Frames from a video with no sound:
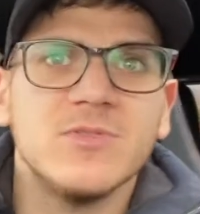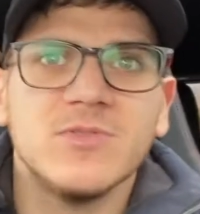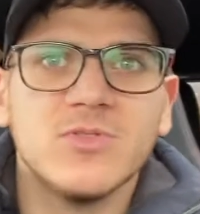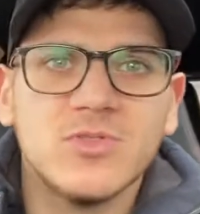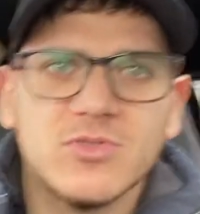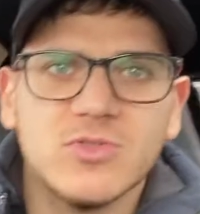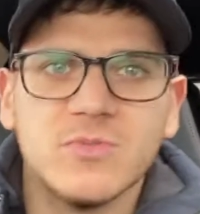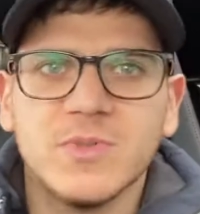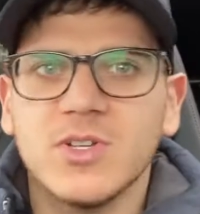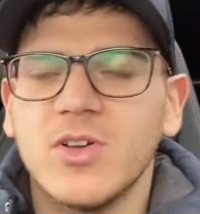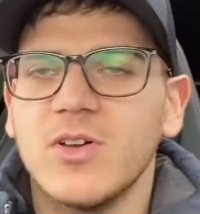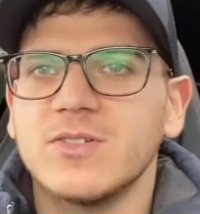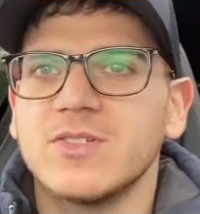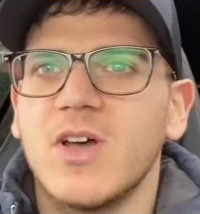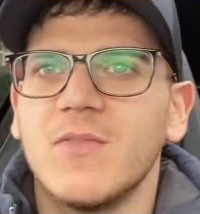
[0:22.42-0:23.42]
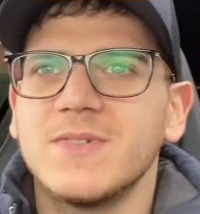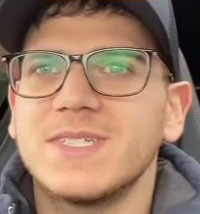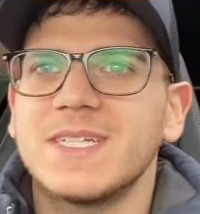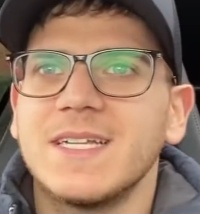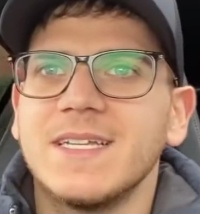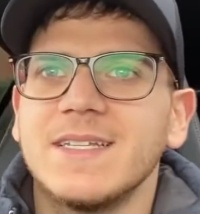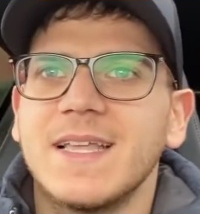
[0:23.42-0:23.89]
to do, because
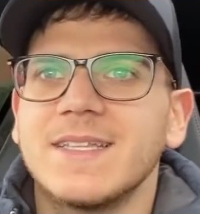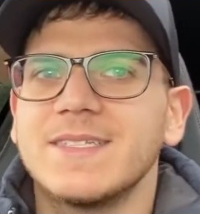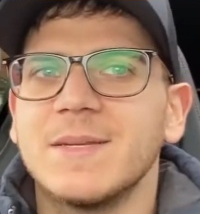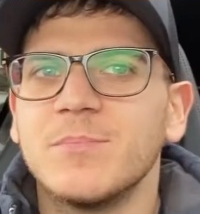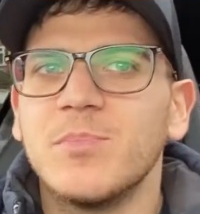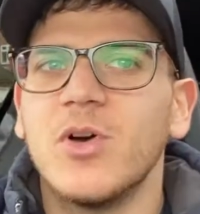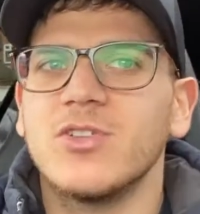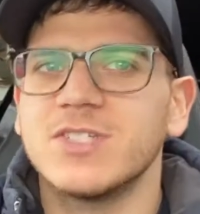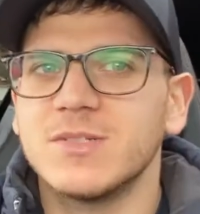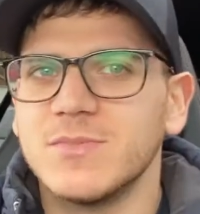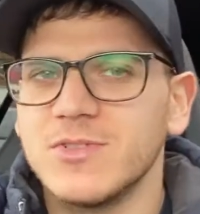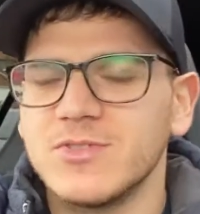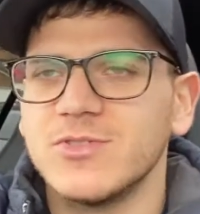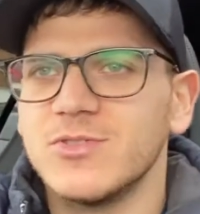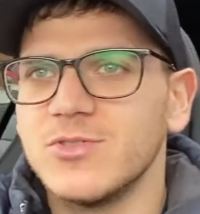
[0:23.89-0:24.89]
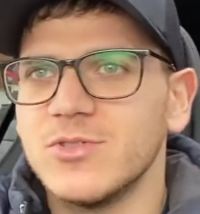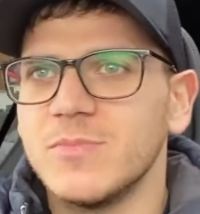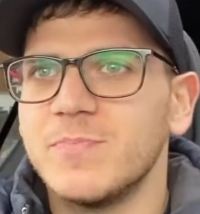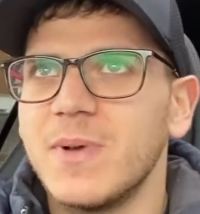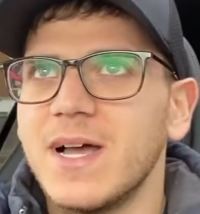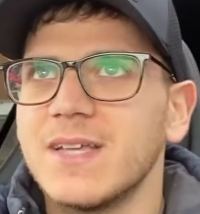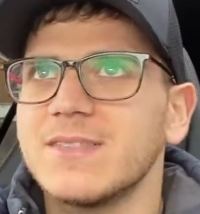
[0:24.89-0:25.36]
obviously that's impossible to do.
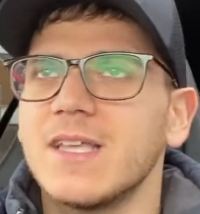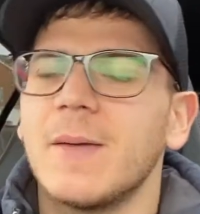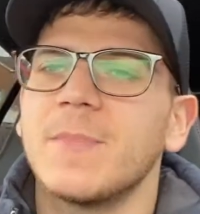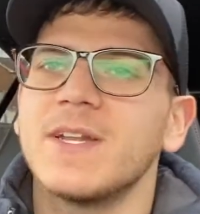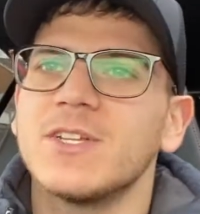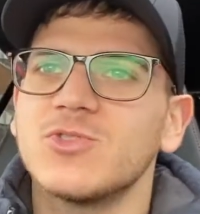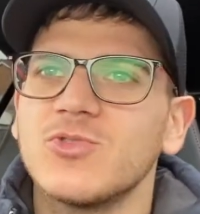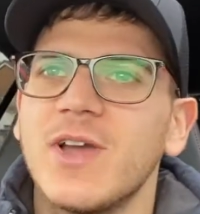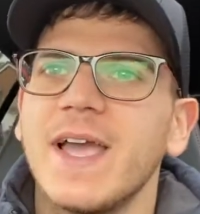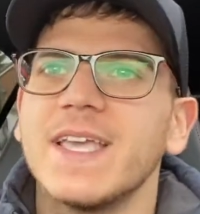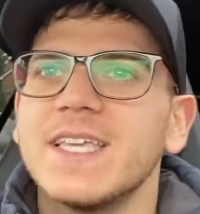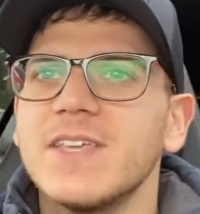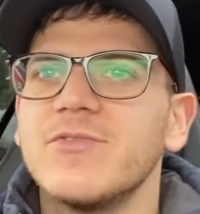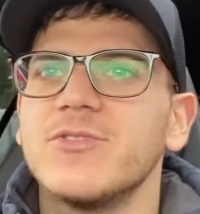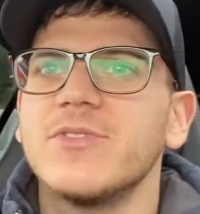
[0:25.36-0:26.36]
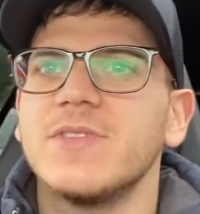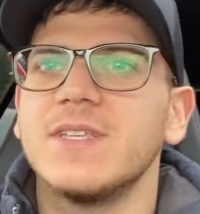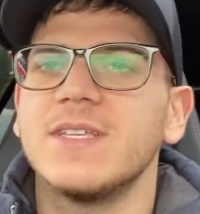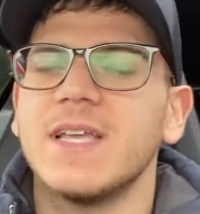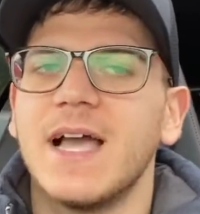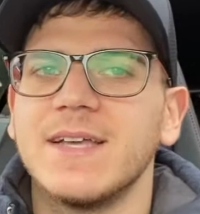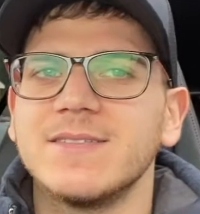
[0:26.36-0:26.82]
But I'm going to try and give you
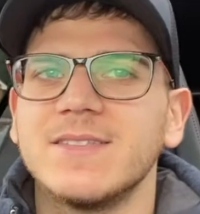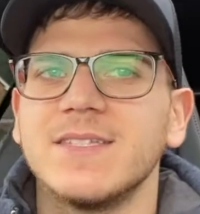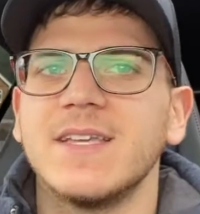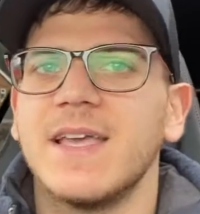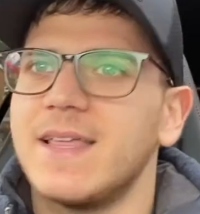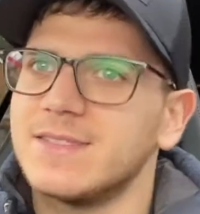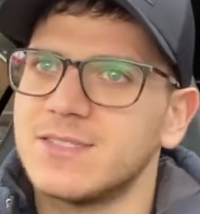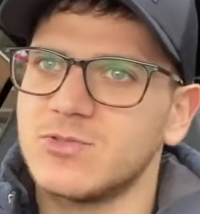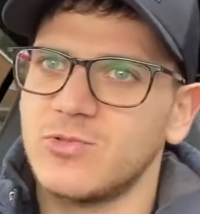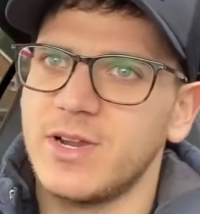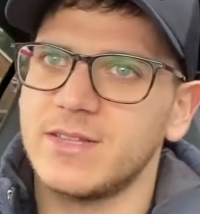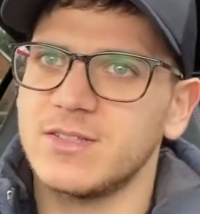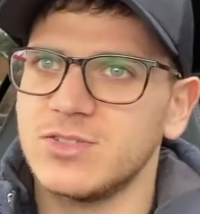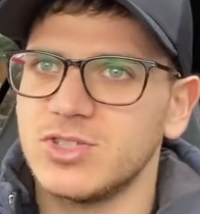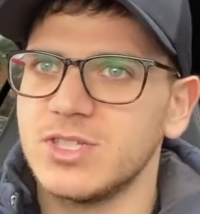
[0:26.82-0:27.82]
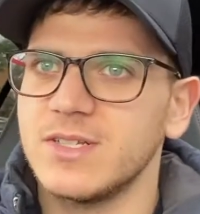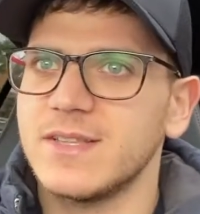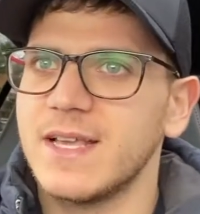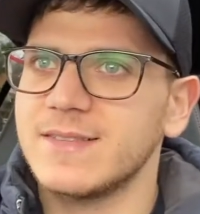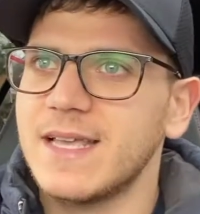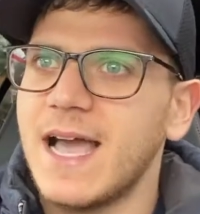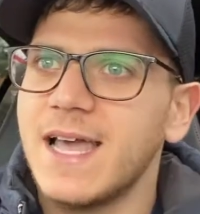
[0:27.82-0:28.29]
the idea and strategy
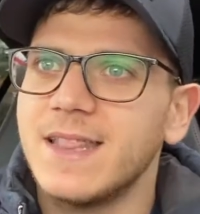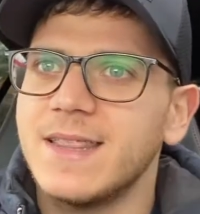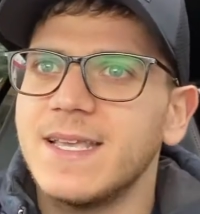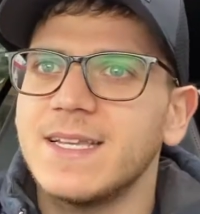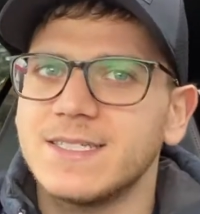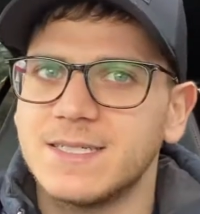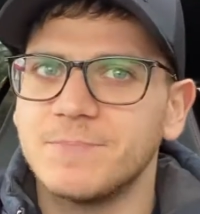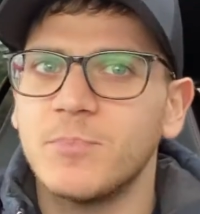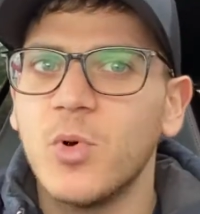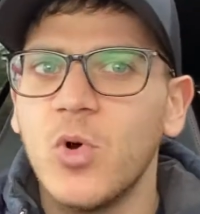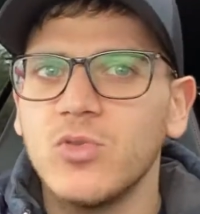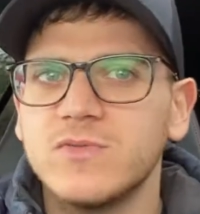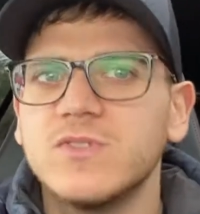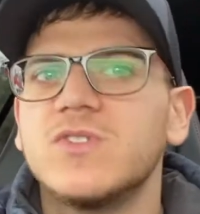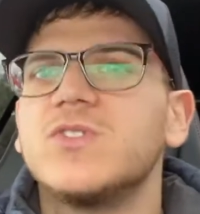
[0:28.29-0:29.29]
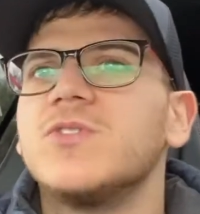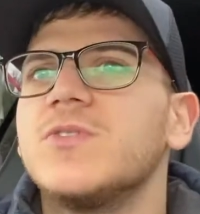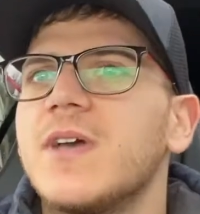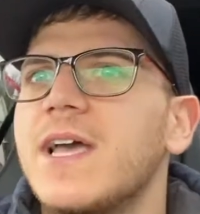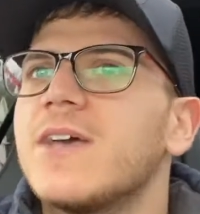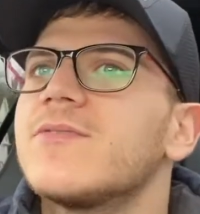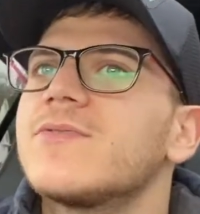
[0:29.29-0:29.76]
that I think is important to
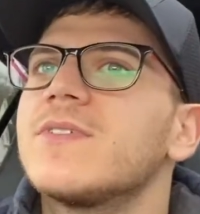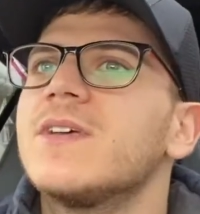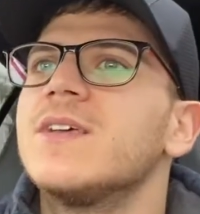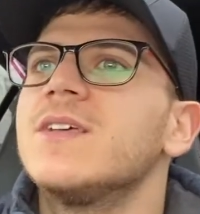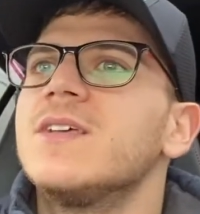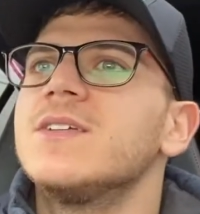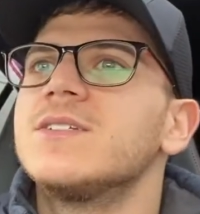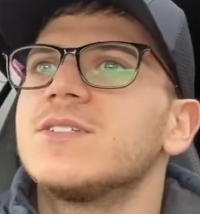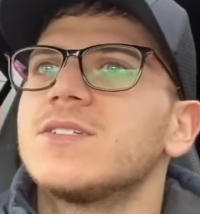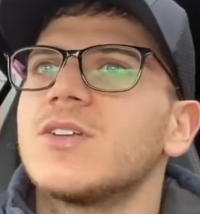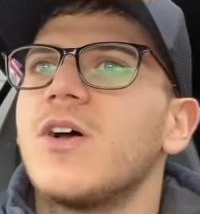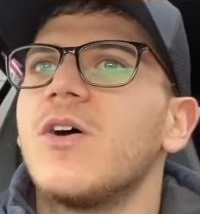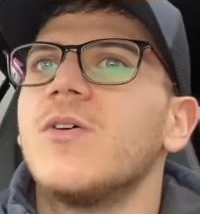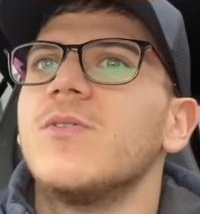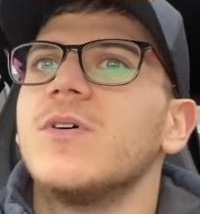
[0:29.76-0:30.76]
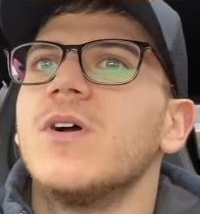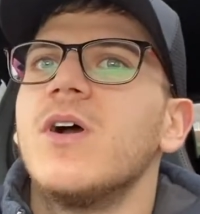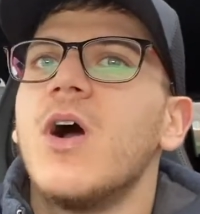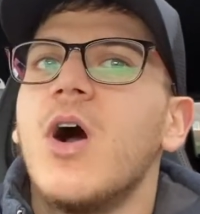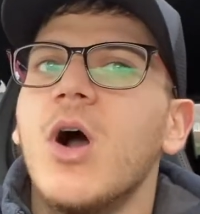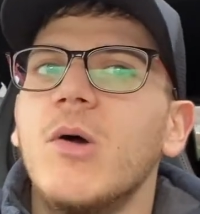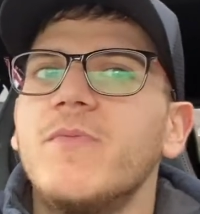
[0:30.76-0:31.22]
have, so
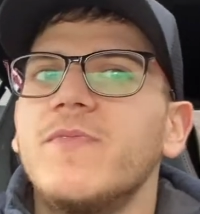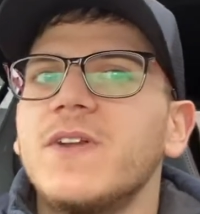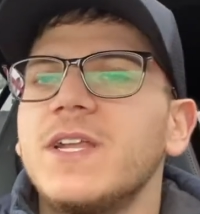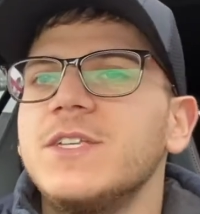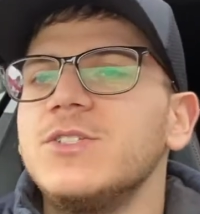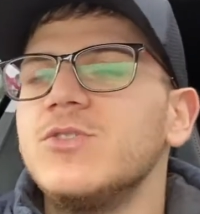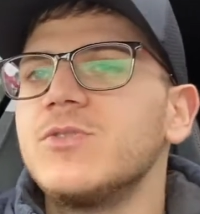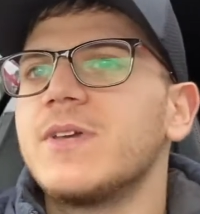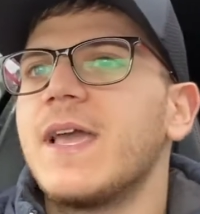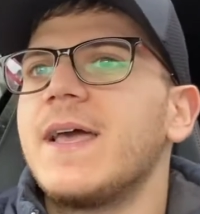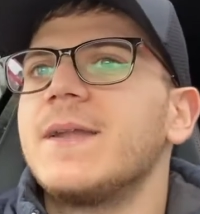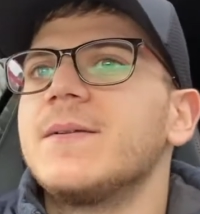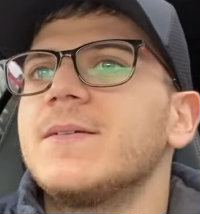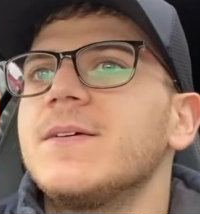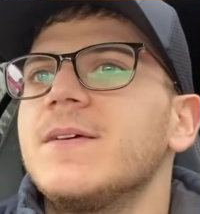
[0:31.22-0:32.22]
hopefully you can,